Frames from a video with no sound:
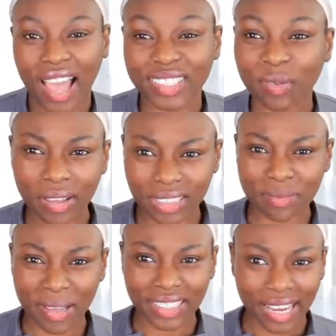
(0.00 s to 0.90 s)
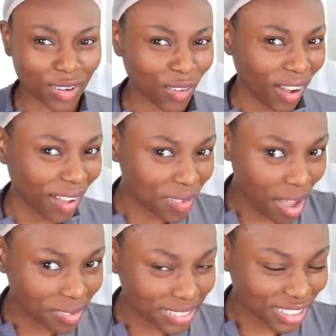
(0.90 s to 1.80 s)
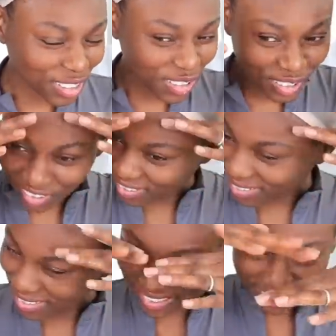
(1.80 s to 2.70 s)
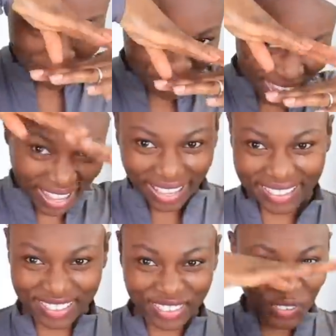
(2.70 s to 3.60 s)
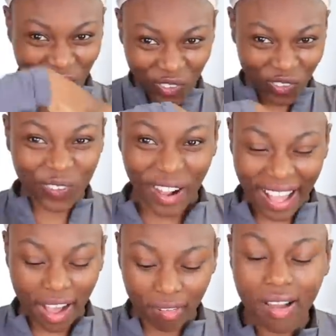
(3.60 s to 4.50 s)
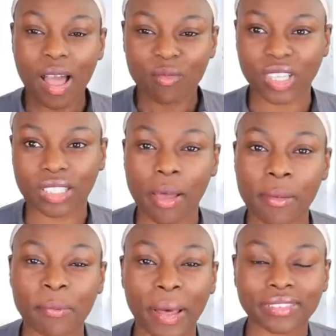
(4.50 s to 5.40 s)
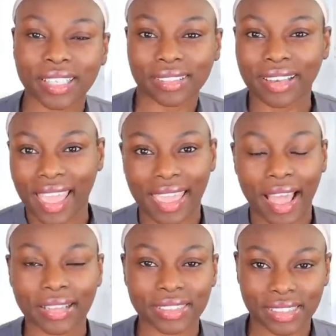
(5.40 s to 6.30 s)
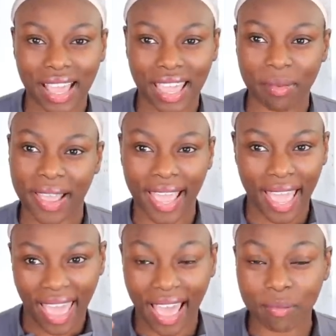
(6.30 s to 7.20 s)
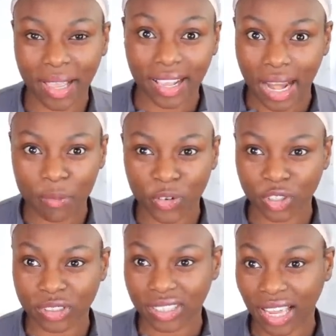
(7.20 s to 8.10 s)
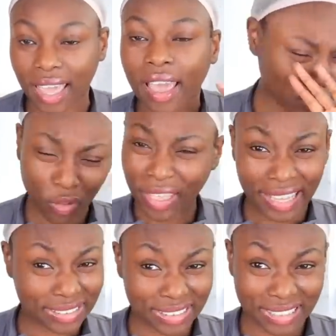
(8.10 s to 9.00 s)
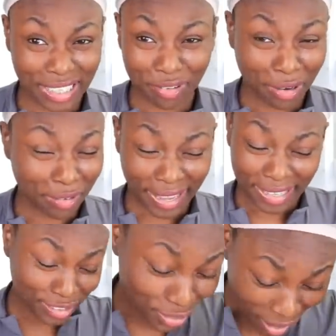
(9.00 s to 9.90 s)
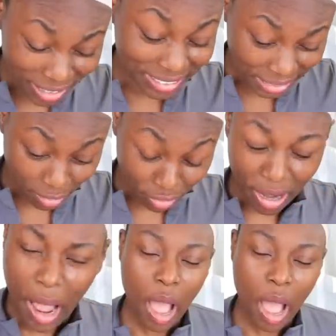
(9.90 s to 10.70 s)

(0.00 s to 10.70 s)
guys, welcome to my channel. I'm coming to you beheaded and all, wow. Because I'm about to lay and slay my hair and my glam for you today. Not that it's a secret, okay? It's not a secret,